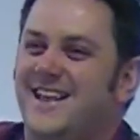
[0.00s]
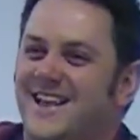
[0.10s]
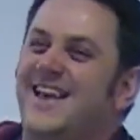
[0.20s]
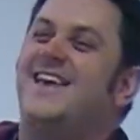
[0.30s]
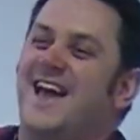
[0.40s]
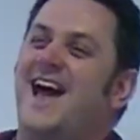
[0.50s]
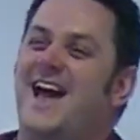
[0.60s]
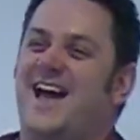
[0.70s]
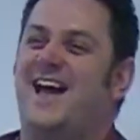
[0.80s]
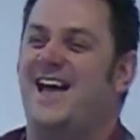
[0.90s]

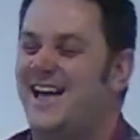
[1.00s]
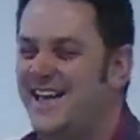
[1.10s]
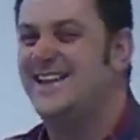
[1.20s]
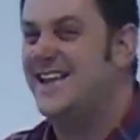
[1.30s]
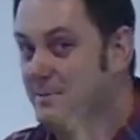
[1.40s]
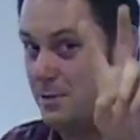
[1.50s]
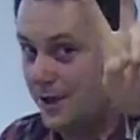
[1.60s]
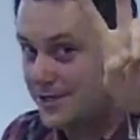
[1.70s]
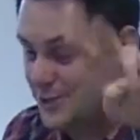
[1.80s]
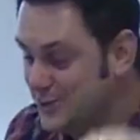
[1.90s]
Yeah.
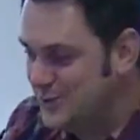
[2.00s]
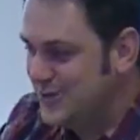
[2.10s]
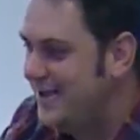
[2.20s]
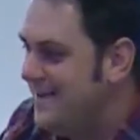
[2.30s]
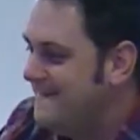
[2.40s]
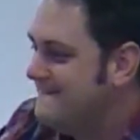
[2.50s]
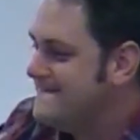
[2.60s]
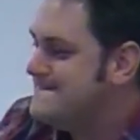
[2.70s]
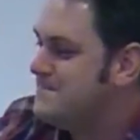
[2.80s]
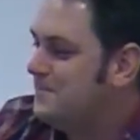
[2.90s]
Or 2.
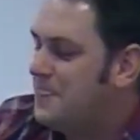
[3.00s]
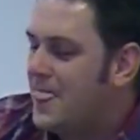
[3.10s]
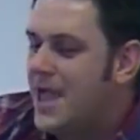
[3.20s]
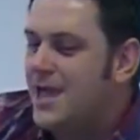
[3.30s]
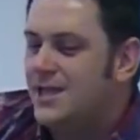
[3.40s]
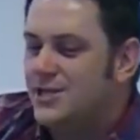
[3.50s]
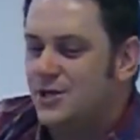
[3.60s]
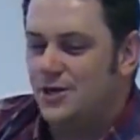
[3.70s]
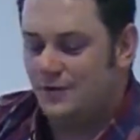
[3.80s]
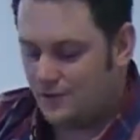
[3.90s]

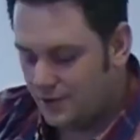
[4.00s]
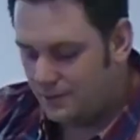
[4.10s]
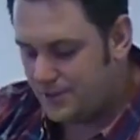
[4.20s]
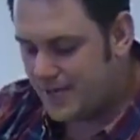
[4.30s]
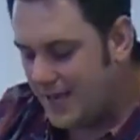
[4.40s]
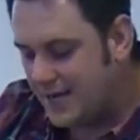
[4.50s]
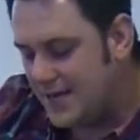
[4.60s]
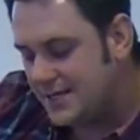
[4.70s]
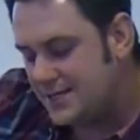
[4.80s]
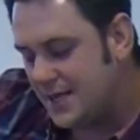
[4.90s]
So you've got the
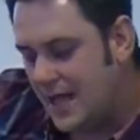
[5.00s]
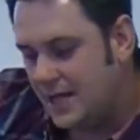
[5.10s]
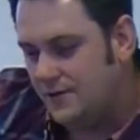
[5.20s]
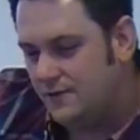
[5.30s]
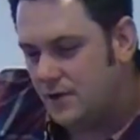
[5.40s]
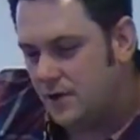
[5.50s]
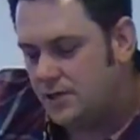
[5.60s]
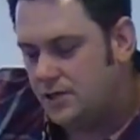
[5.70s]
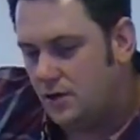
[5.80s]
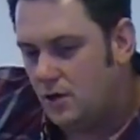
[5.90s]
protagonist and you've
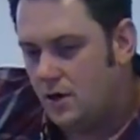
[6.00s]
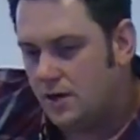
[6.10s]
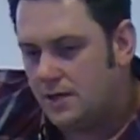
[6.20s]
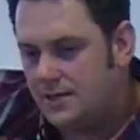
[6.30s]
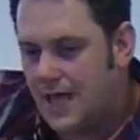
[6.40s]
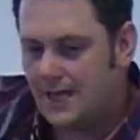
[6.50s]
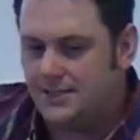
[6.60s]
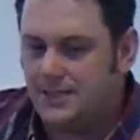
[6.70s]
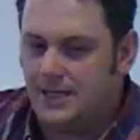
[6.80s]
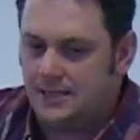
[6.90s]
got your
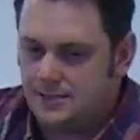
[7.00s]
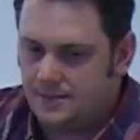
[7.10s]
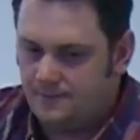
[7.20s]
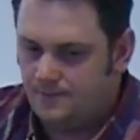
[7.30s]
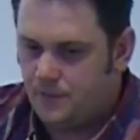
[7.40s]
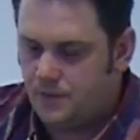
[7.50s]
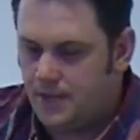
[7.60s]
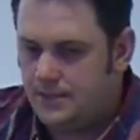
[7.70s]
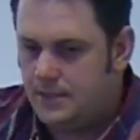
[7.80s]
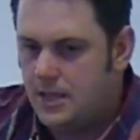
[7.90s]
catalyst, right?